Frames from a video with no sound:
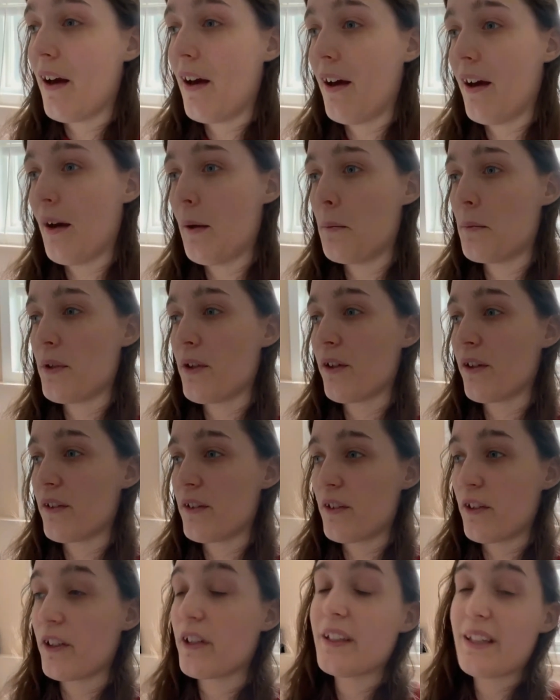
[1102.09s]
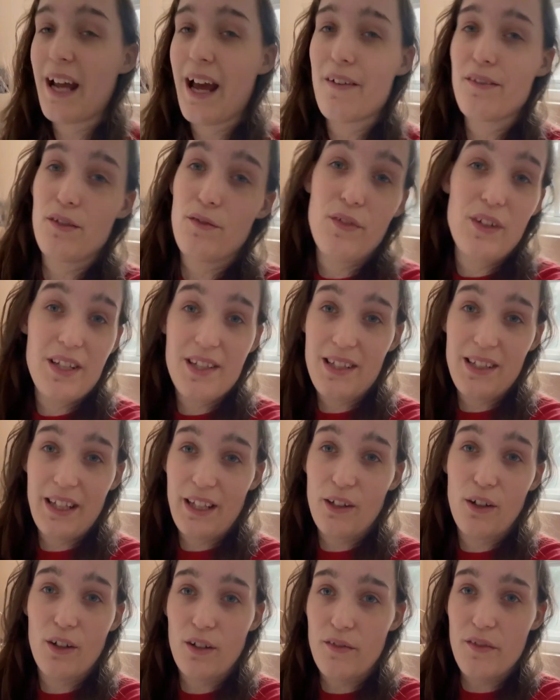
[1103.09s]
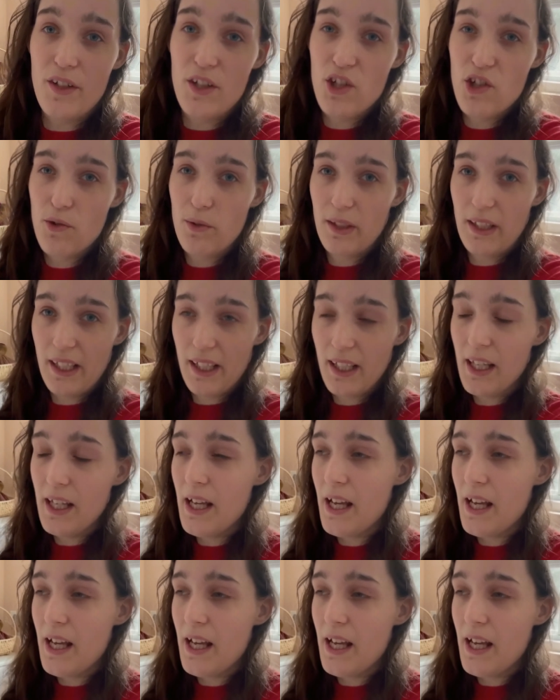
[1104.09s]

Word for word: you're gonna have to fix it later on eventually,